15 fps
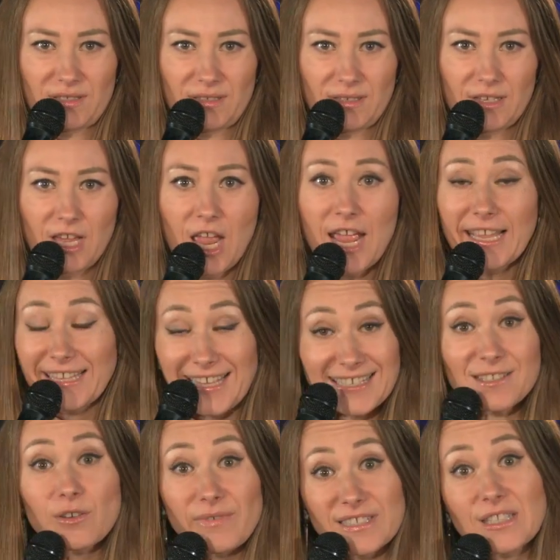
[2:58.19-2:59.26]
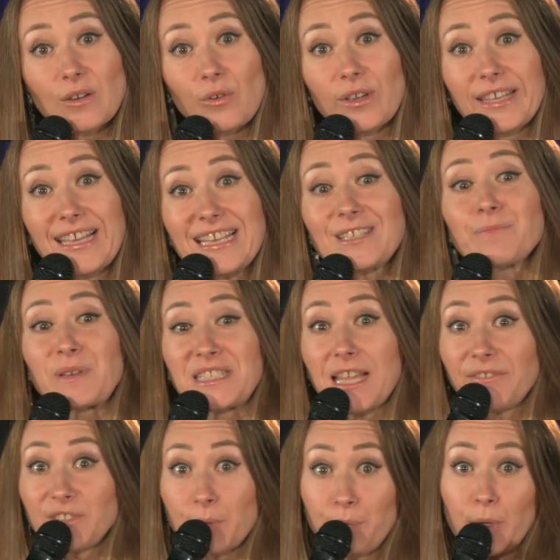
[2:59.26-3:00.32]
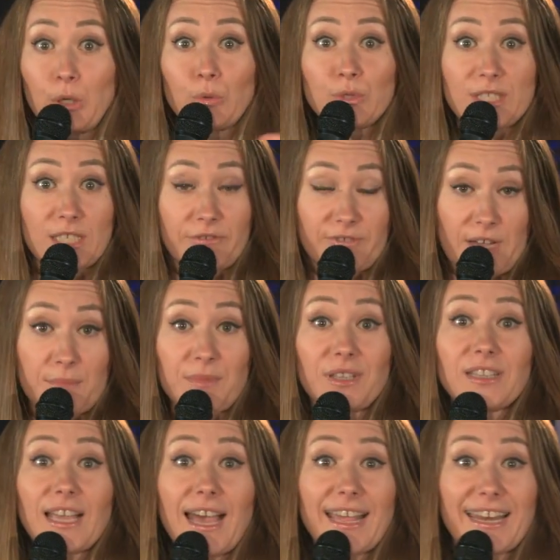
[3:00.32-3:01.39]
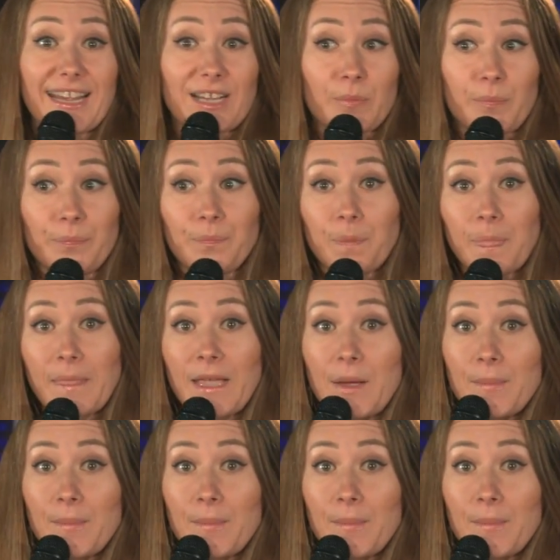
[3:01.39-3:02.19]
Do you want much more joy? If